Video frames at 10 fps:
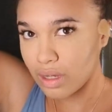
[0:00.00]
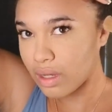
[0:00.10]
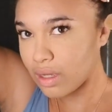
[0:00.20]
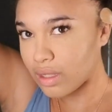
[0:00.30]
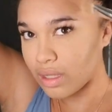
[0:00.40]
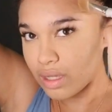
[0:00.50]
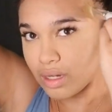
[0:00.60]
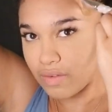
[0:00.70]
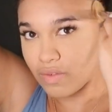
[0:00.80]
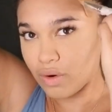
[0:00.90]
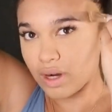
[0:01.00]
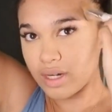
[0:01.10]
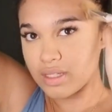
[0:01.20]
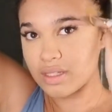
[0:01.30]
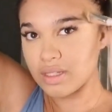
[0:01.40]
And then of
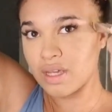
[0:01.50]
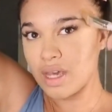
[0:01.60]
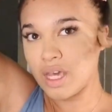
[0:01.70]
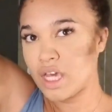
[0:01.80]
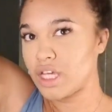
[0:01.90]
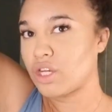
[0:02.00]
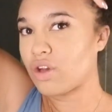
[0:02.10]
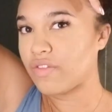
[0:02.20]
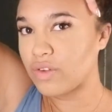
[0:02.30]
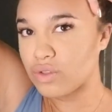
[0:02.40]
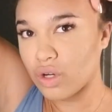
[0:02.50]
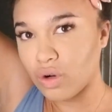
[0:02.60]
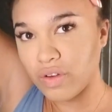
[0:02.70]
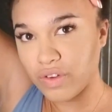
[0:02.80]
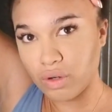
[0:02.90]
course, you know, if
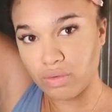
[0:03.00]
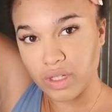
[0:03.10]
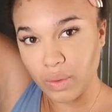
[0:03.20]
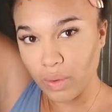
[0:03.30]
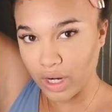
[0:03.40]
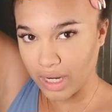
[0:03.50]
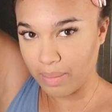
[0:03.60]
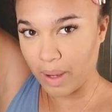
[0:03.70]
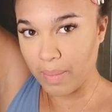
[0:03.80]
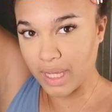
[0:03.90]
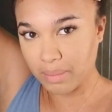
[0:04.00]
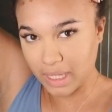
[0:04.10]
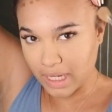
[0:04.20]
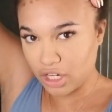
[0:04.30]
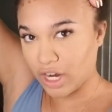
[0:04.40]
you're really worried about makeup
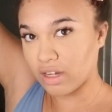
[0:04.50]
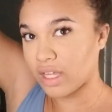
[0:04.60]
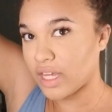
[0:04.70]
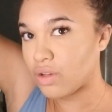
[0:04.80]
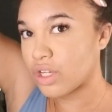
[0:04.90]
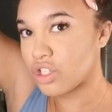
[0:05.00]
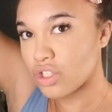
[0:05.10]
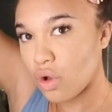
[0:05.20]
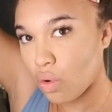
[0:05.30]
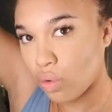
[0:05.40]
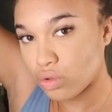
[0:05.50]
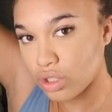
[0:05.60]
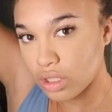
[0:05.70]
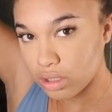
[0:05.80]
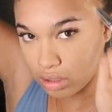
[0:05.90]
getting in your hairline, you can just hold
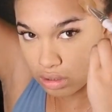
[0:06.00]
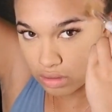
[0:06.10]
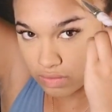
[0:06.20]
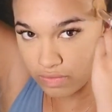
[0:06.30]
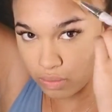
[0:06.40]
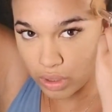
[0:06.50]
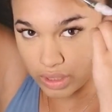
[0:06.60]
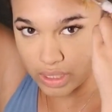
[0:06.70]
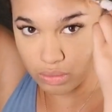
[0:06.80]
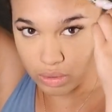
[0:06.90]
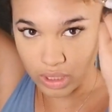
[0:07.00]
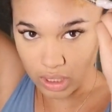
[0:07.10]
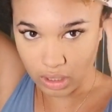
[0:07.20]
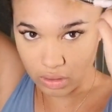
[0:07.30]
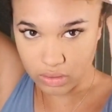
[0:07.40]
really, really
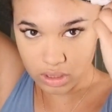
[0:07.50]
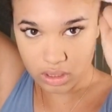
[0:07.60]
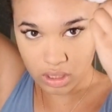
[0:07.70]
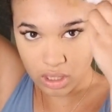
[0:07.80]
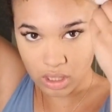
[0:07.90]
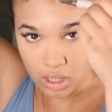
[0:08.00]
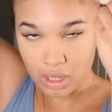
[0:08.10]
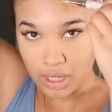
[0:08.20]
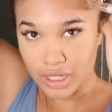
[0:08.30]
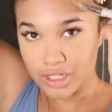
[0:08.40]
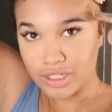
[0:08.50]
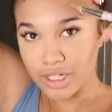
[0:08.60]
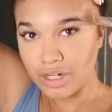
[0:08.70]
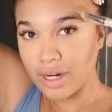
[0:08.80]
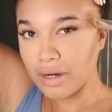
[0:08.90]
close to
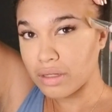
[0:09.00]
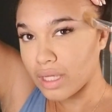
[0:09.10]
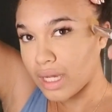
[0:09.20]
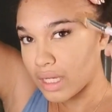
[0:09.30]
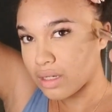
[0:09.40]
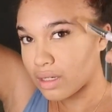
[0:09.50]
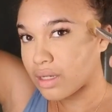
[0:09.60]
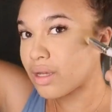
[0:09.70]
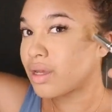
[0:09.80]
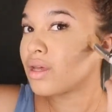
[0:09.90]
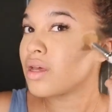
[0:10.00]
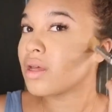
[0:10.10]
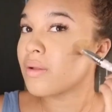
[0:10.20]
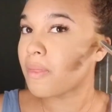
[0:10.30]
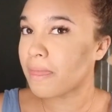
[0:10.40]
your hairline.
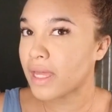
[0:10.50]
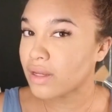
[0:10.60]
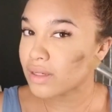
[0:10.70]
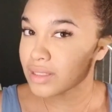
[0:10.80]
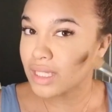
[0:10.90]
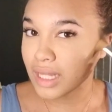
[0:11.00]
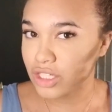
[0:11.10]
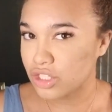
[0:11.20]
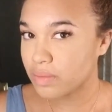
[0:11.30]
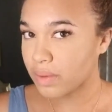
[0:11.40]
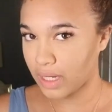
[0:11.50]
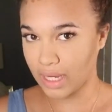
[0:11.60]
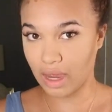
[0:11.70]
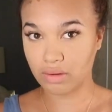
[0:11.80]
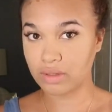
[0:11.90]
And you can see that's just blending
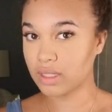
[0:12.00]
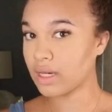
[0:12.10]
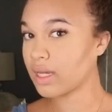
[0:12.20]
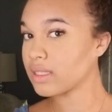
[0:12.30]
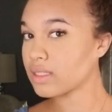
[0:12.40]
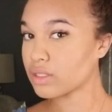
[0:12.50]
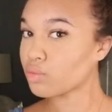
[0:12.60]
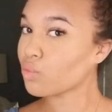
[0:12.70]
out really nice.